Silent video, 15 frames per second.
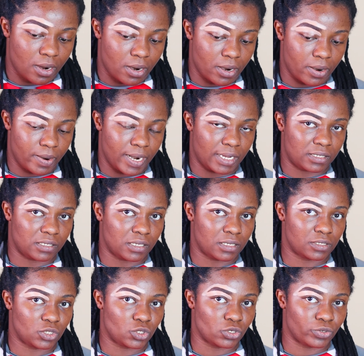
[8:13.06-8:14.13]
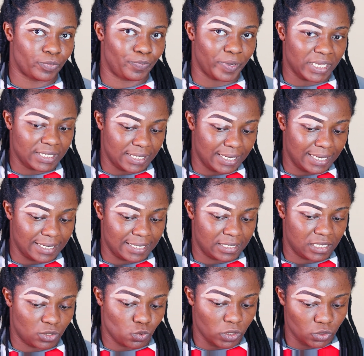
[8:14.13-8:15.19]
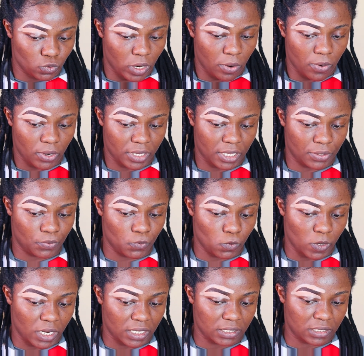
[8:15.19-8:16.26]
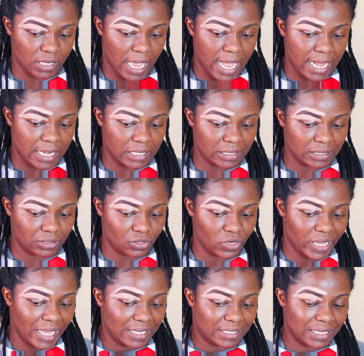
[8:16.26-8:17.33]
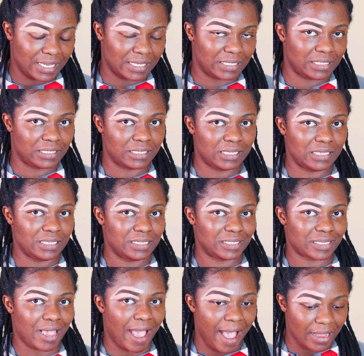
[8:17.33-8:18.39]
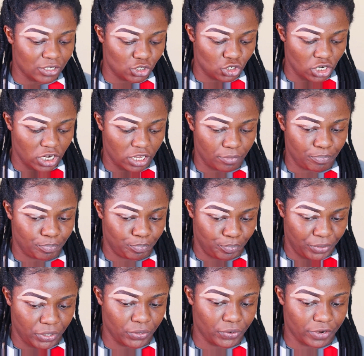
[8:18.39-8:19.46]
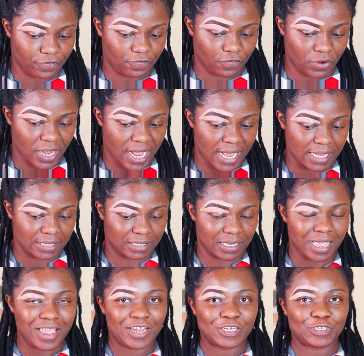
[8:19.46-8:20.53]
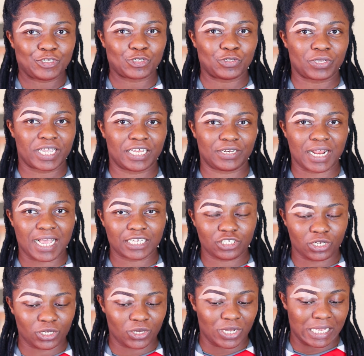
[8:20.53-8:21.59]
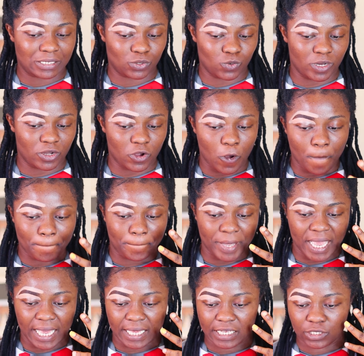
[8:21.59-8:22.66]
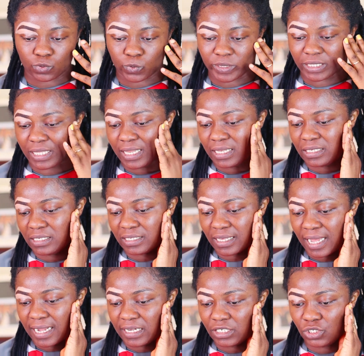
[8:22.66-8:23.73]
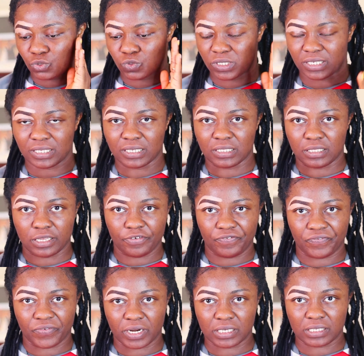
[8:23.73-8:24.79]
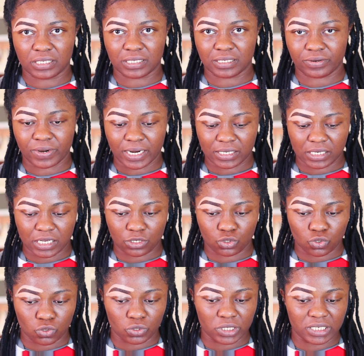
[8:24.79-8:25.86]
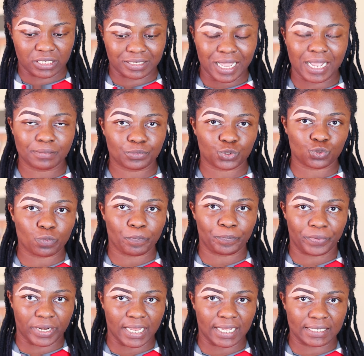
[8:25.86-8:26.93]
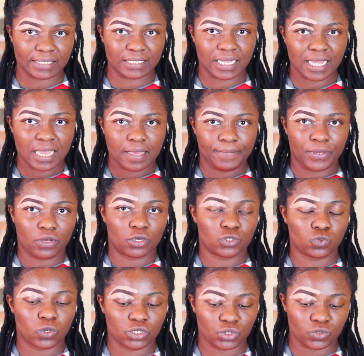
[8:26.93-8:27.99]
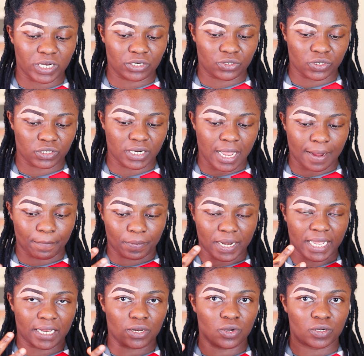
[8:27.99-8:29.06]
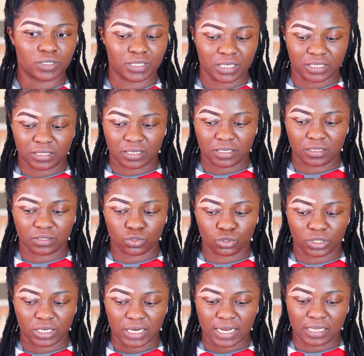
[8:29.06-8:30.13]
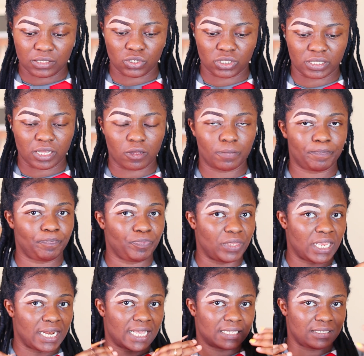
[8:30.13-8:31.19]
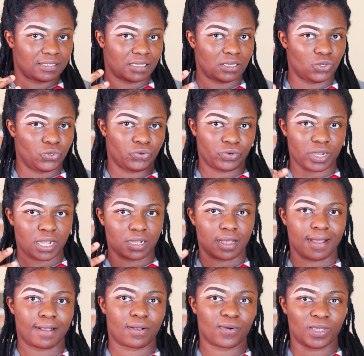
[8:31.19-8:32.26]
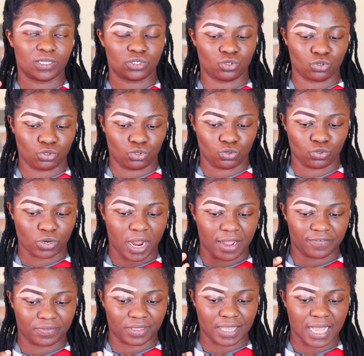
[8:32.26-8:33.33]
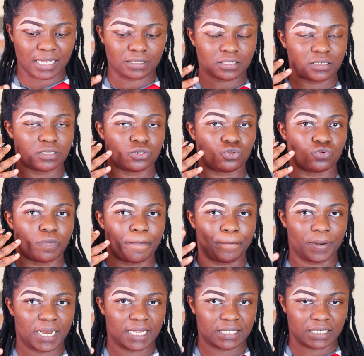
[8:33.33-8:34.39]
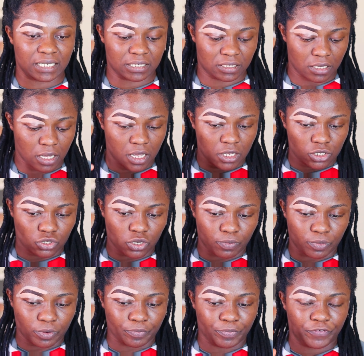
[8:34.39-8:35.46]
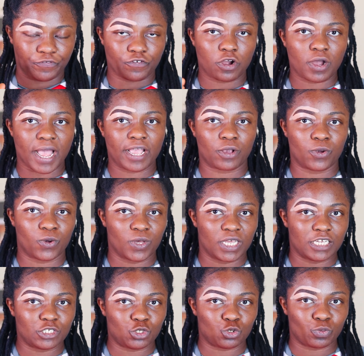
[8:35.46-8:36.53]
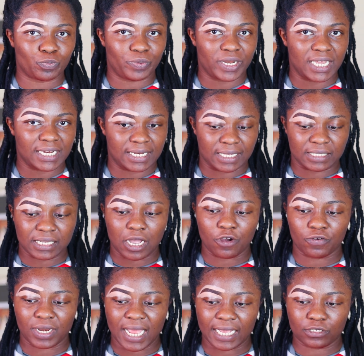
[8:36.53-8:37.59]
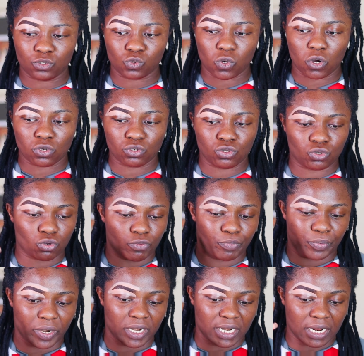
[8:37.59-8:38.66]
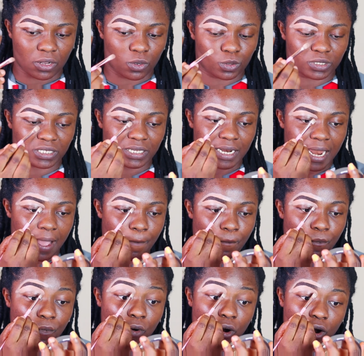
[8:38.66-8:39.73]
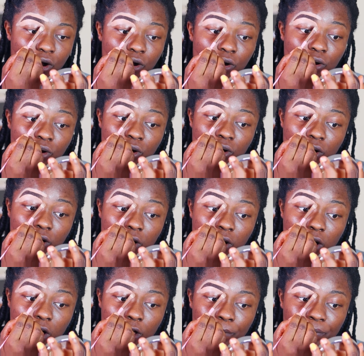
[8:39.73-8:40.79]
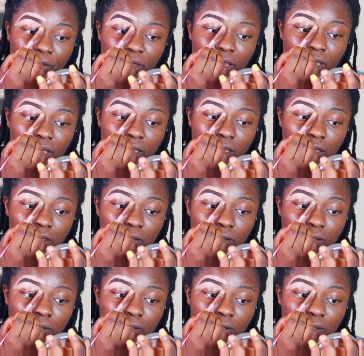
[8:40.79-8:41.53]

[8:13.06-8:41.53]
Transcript: All right, so basically this is what we are working with, and you guys can see it's actually beautiful, guys. So you can actually as well compare it with this side. You see the differences right there. So it's time to blend, because once you are done applying all these things, so the next thing you are going to do after that is to blend it. So but before I go into blend it, I would like to also bring the concealer more up here.